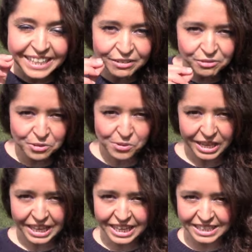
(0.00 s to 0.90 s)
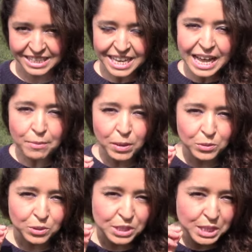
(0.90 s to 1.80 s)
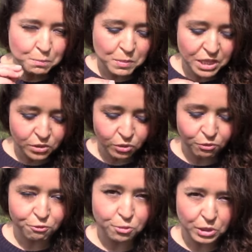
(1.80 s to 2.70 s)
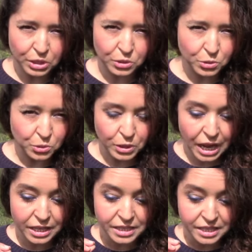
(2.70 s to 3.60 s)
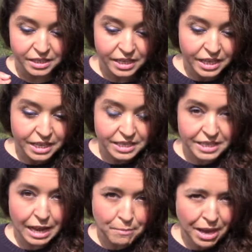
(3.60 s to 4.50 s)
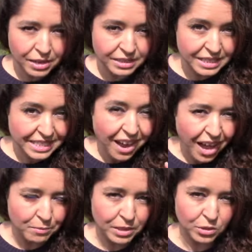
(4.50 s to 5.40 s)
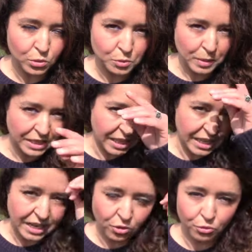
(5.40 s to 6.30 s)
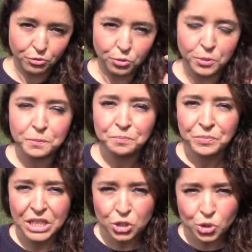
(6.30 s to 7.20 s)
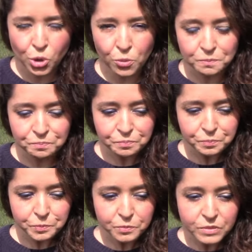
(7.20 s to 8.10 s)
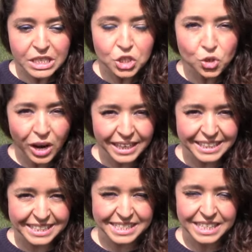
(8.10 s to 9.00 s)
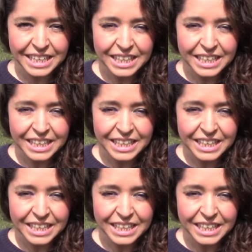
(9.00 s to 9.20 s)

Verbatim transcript: give you a hint about the speed of food, the time that you spend eating your food. So try this.